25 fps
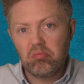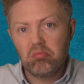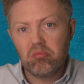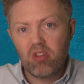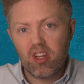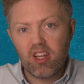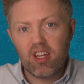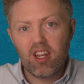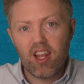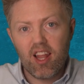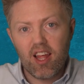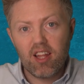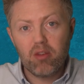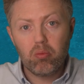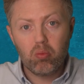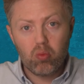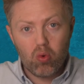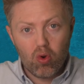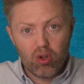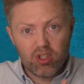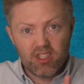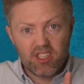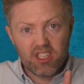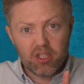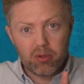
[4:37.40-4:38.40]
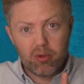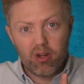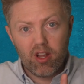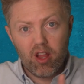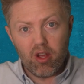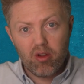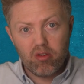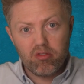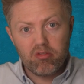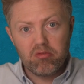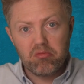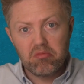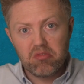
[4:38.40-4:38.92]
In like one year
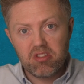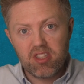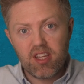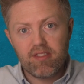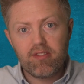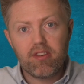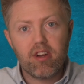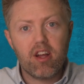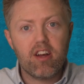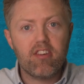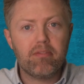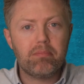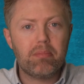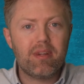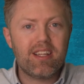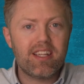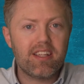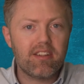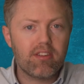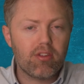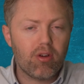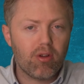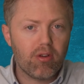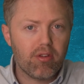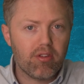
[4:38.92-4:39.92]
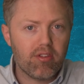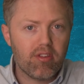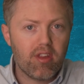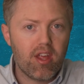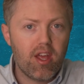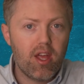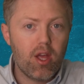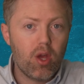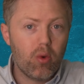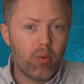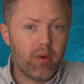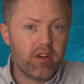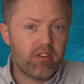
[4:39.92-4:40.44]
alone, $7.5 billion,
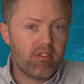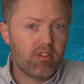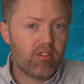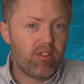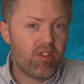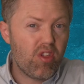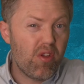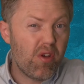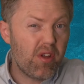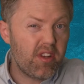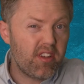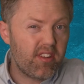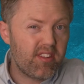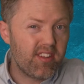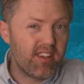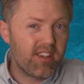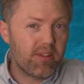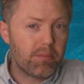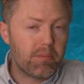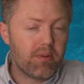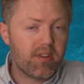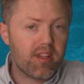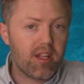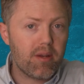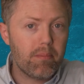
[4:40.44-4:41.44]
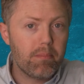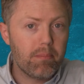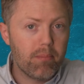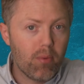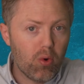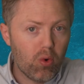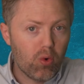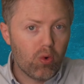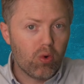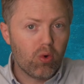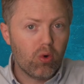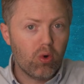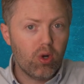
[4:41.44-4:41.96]
which is 36%
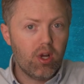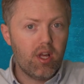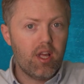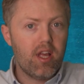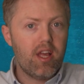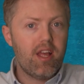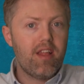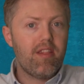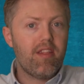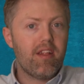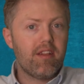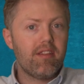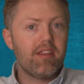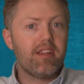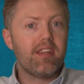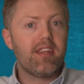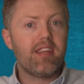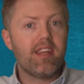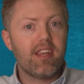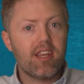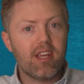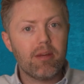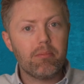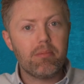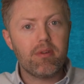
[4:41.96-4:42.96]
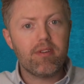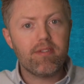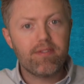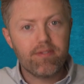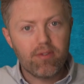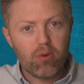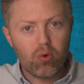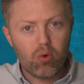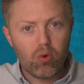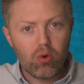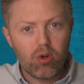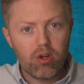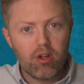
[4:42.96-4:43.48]
more than the year
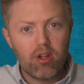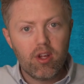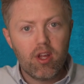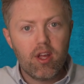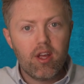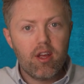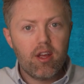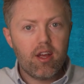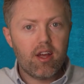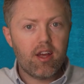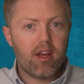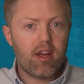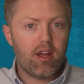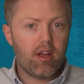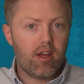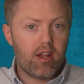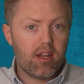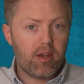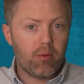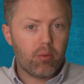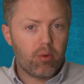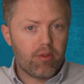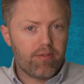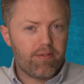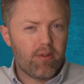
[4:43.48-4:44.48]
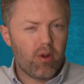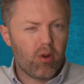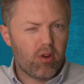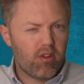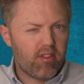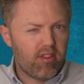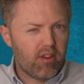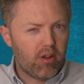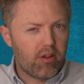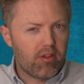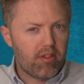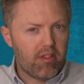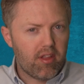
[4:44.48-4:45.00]
before. Uh, and it was
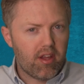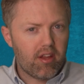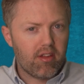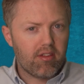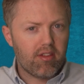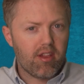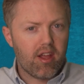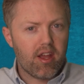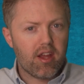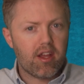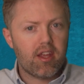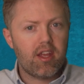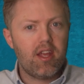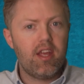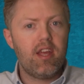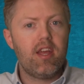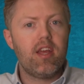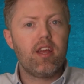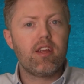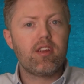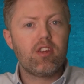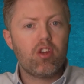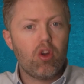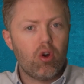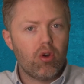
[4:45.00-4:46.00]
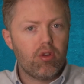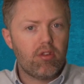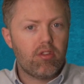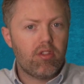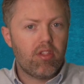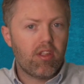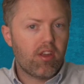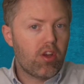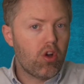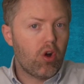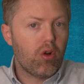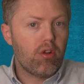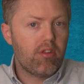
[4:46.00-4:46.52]
focusing on things like God, the
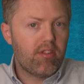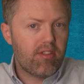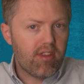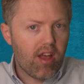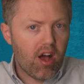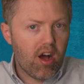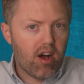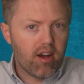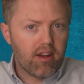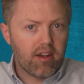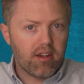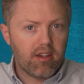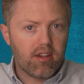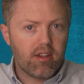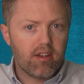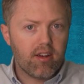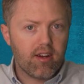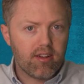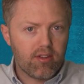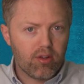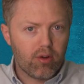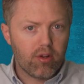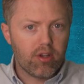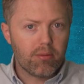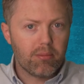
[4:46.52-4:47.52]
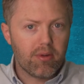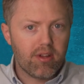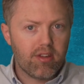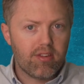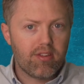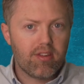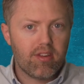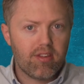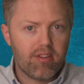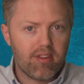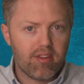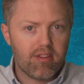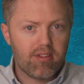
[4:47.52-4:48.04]
God's Eye autonomous
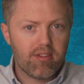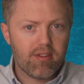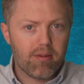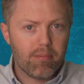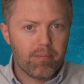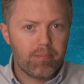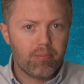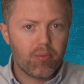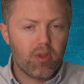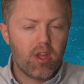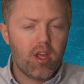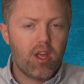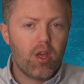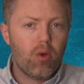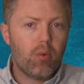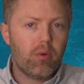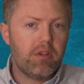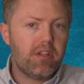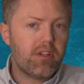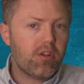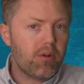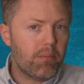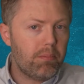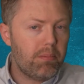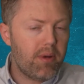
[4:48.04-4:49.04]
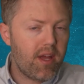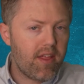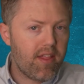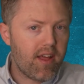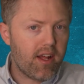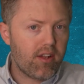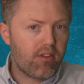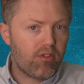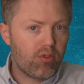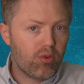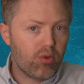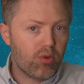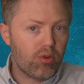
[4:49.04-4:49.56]
system. When you compare
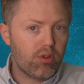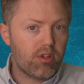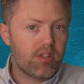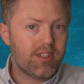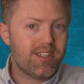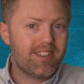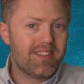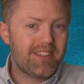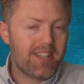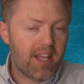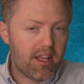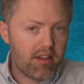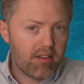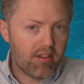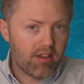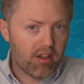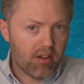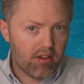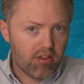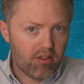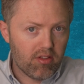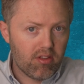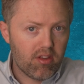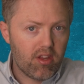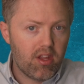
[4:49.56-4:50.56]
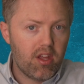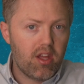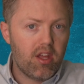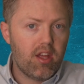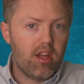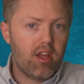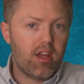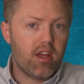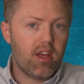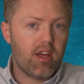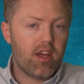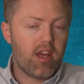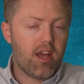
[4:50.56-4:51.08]
that to Tesla's
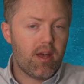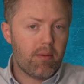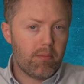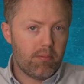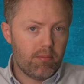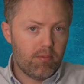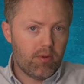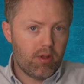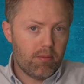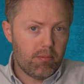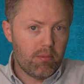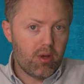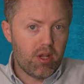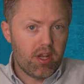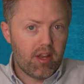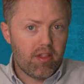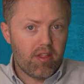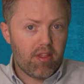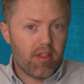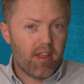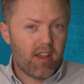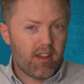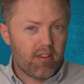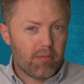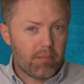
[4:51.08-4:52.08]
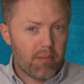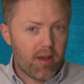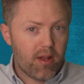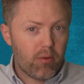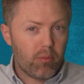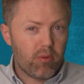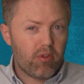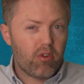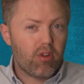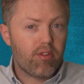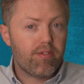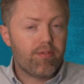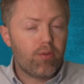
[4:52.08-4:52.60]
uh, money that they spent,
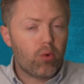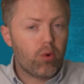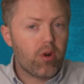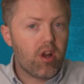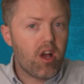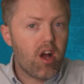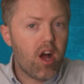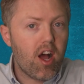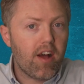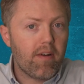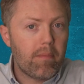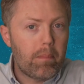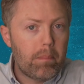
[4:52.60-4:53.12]
which was $4.5